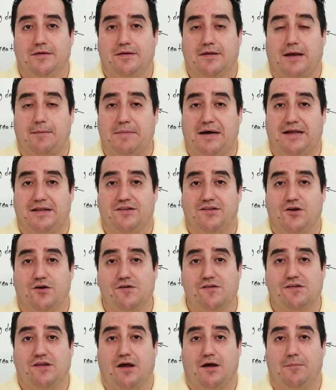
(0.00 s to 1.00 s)
Come on,
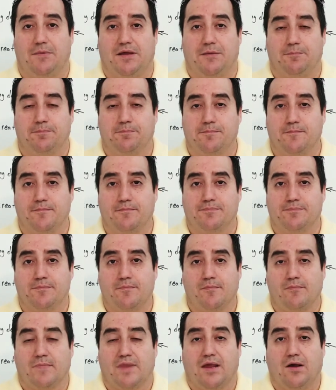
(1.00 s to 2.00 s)
just tell me.
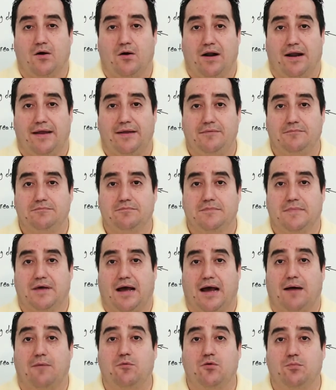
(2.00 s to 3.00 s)
All right,
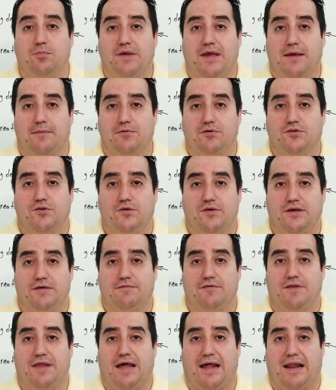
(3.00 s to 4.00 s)
I will be able to give
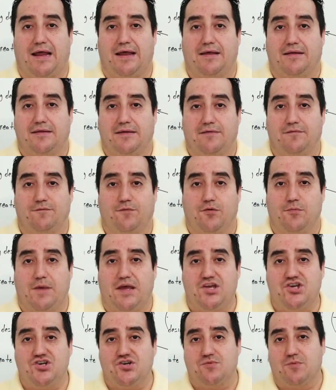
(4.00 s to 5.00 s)
you that
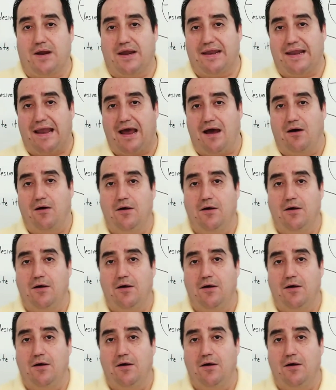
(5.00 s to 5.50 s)
information right now.